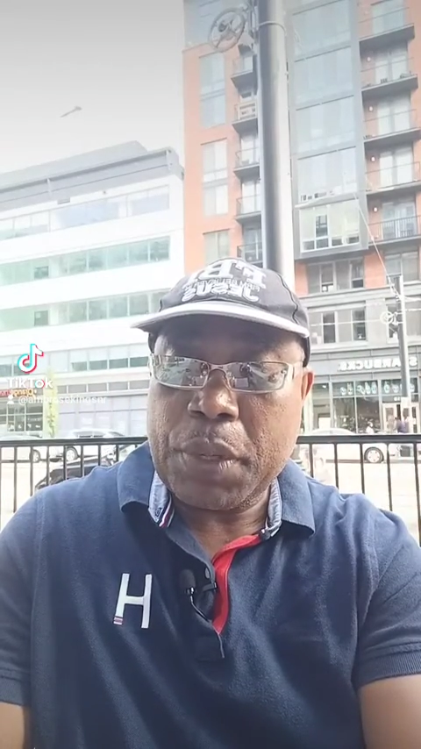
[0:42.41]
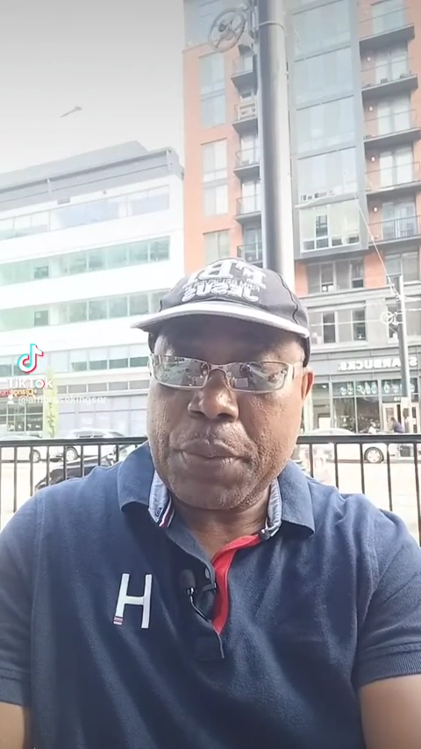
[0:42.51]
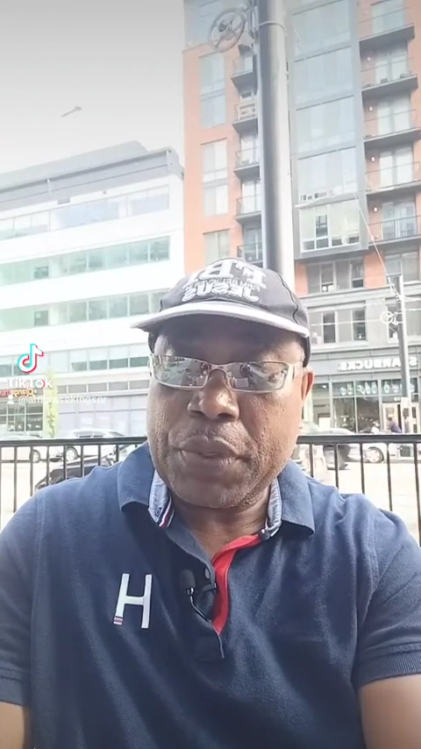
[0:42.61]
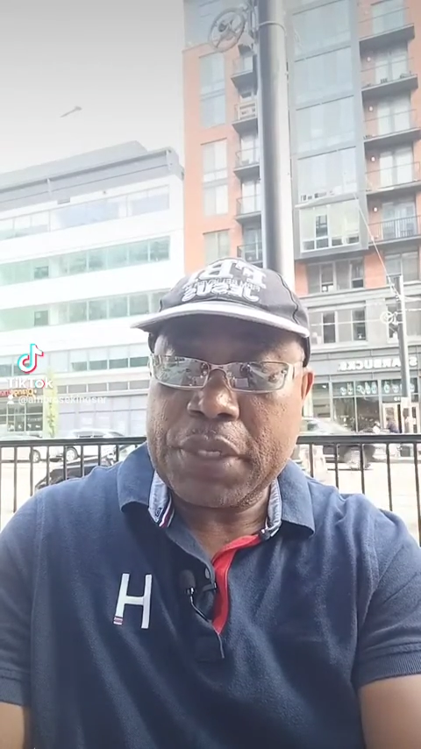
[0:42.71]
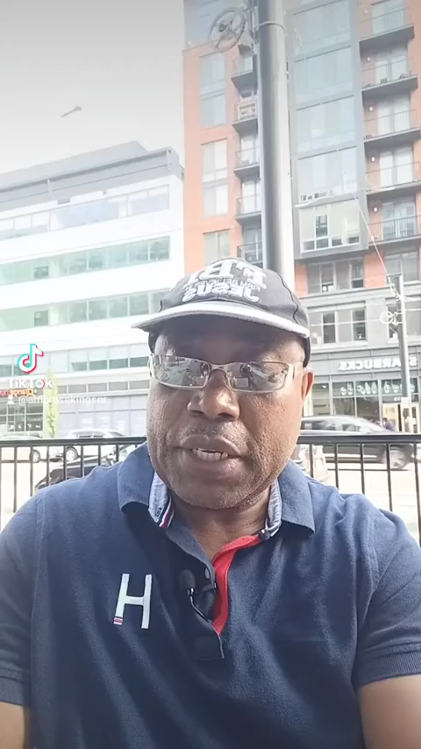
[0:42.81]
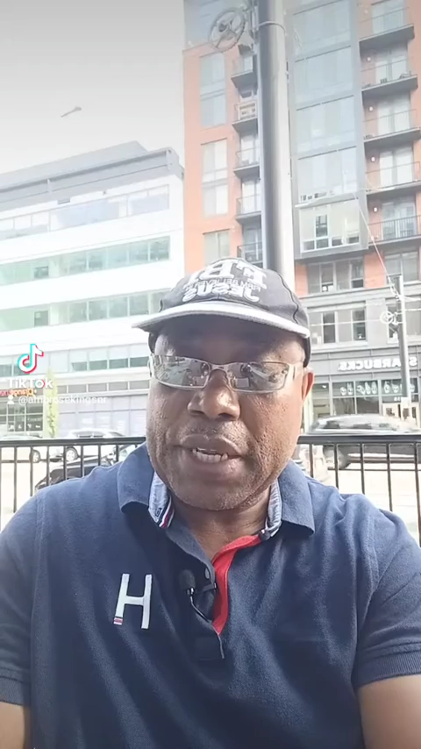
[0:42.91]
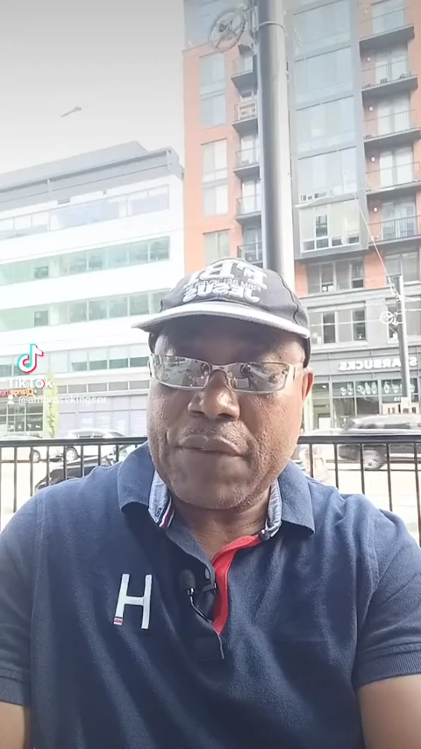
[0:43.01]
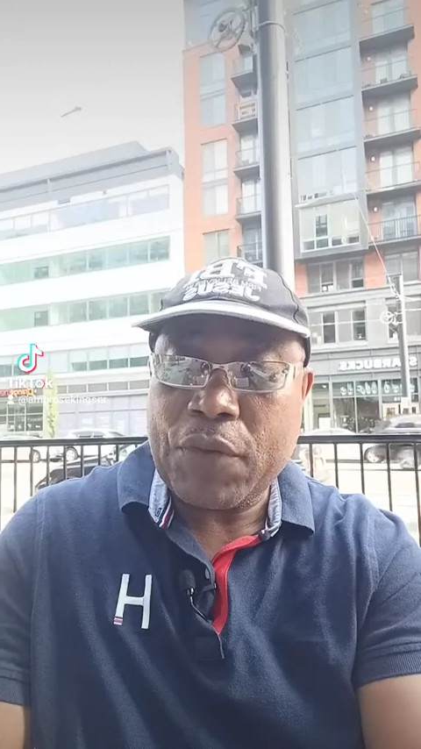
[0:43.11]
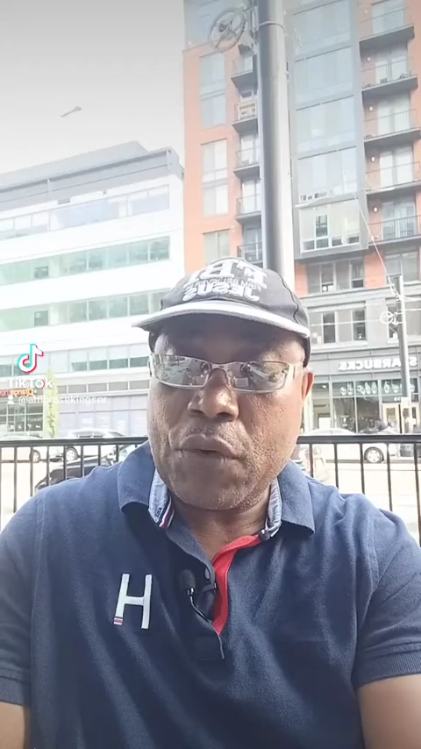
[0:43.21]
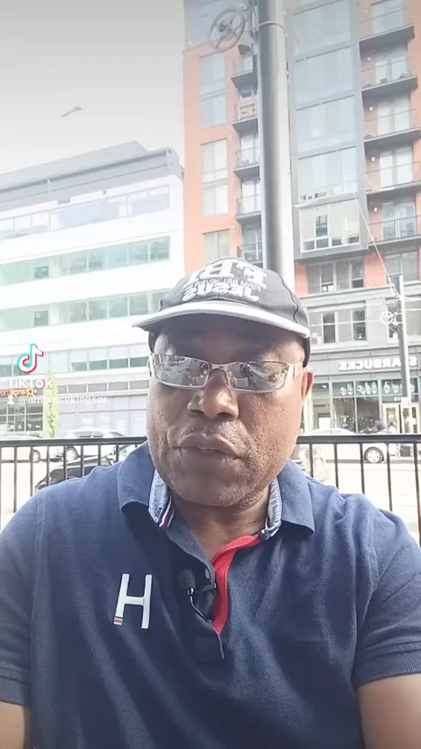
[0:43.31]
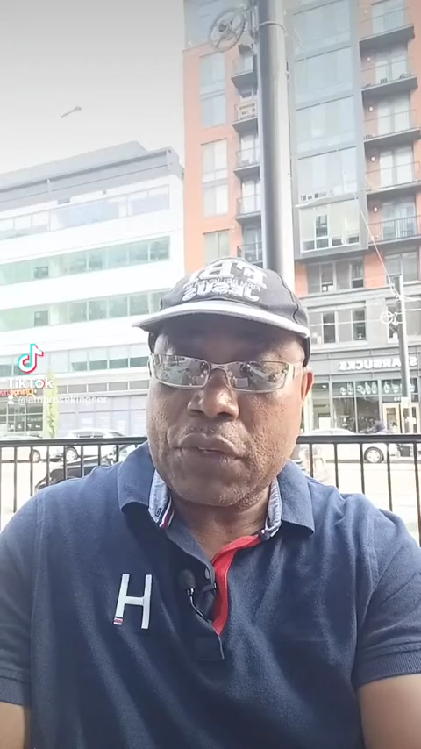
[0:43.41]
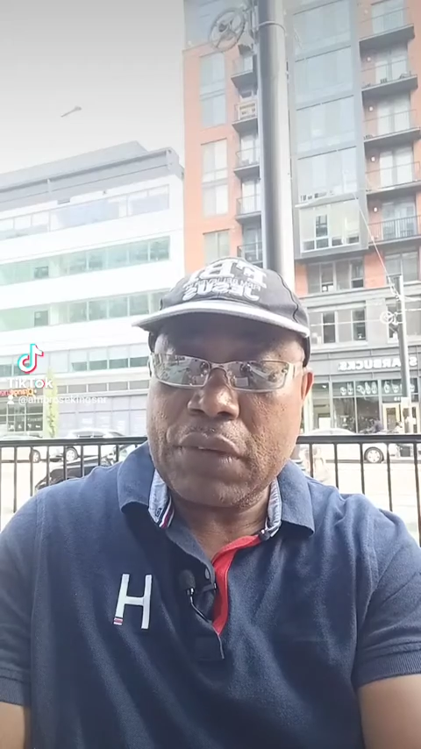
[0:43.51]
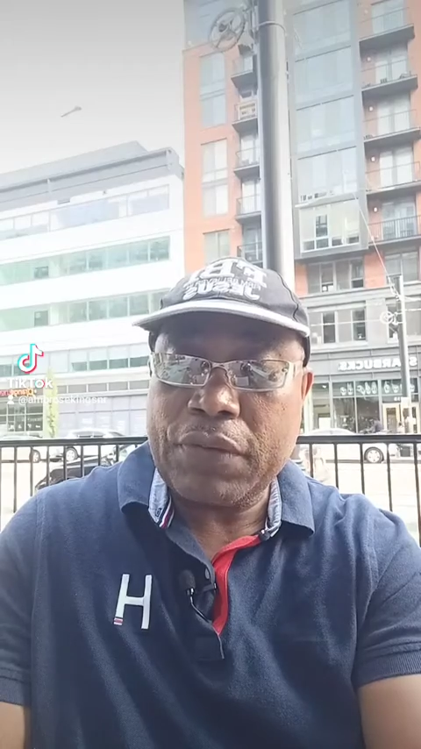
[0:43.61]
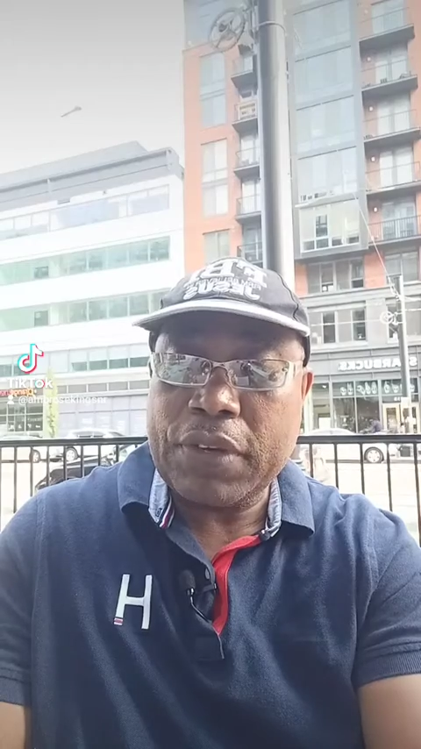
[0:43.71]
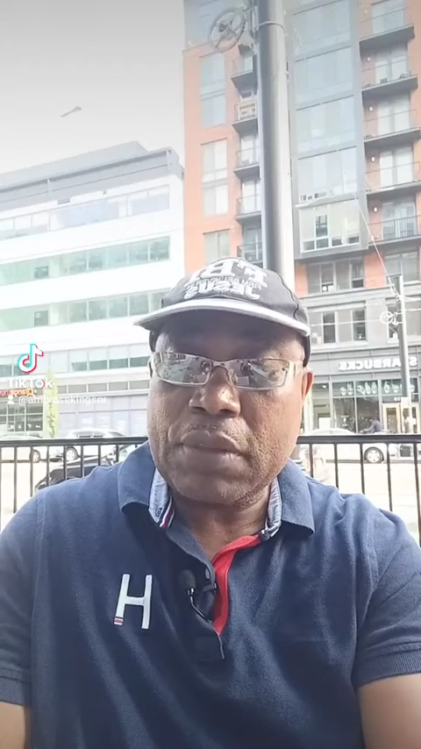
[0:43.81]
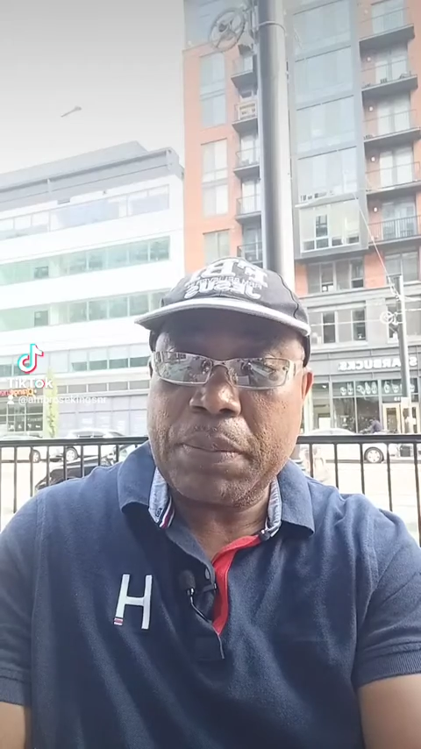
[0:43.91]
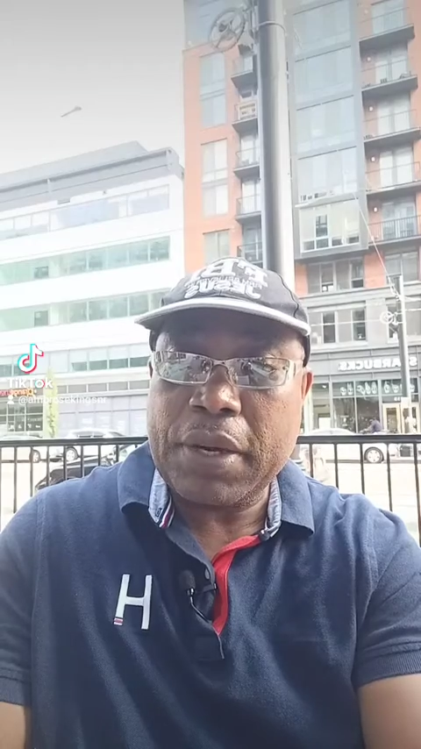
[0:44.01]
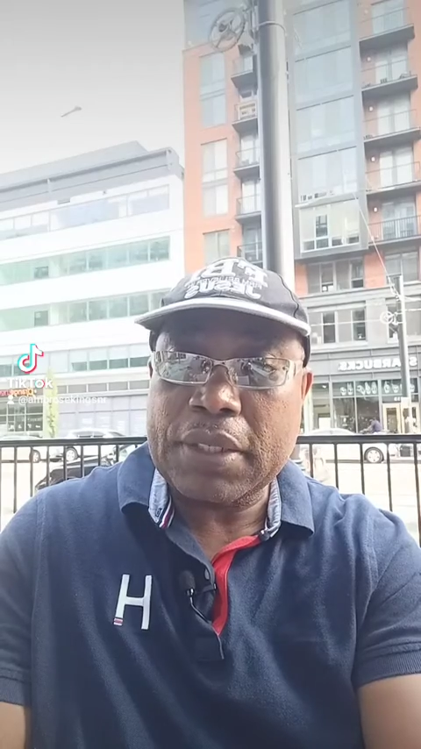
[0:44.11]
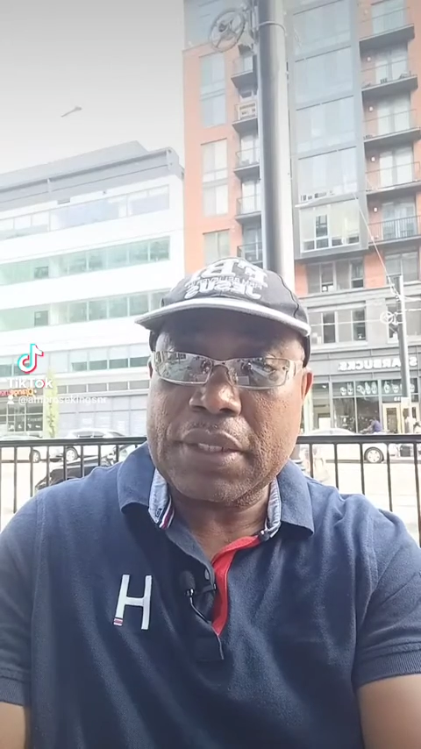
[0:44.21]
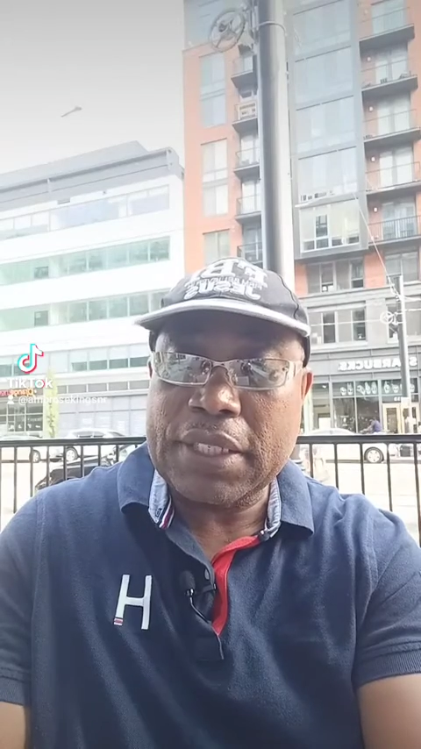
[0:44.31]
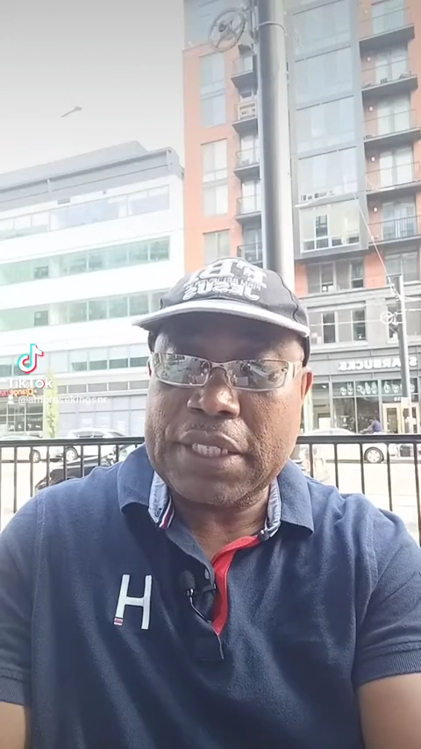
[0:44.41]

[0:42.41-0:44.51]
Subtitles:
many people is that they are focused on the first part.